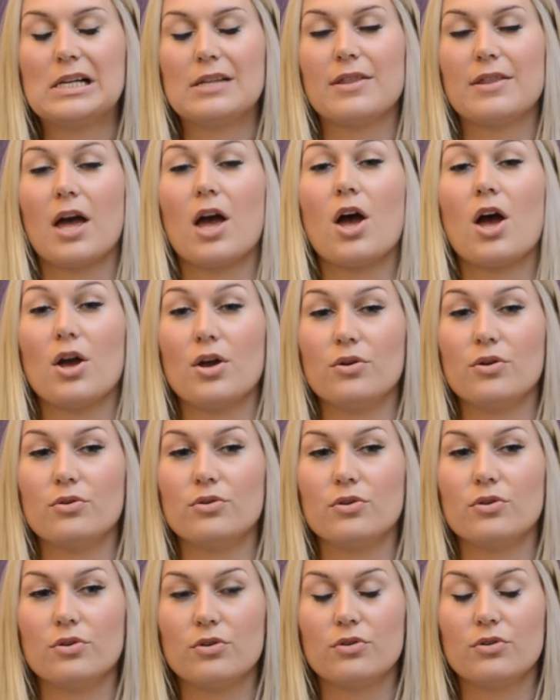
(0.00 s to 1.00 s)

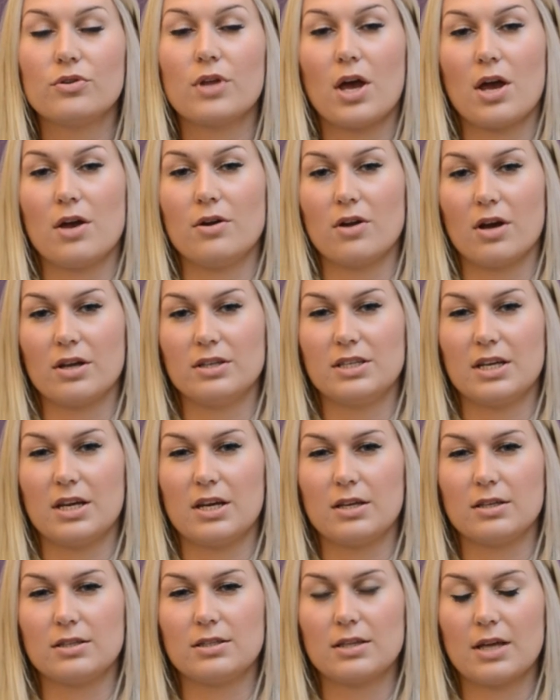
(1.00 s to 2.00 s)
their own
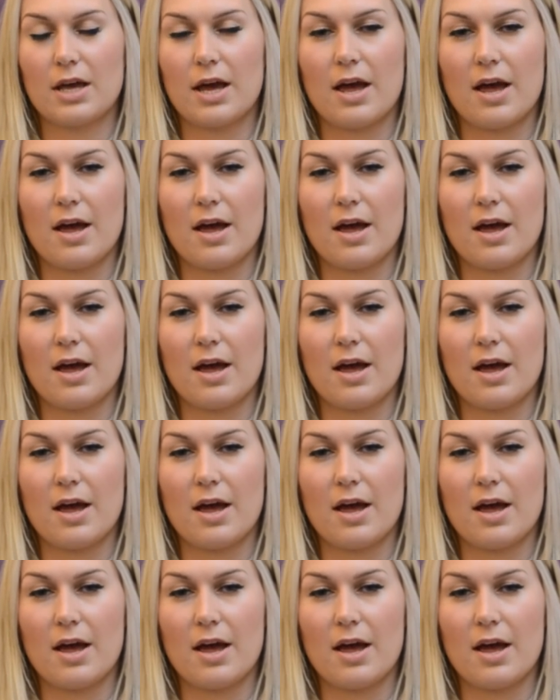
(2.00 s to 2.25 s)
ideas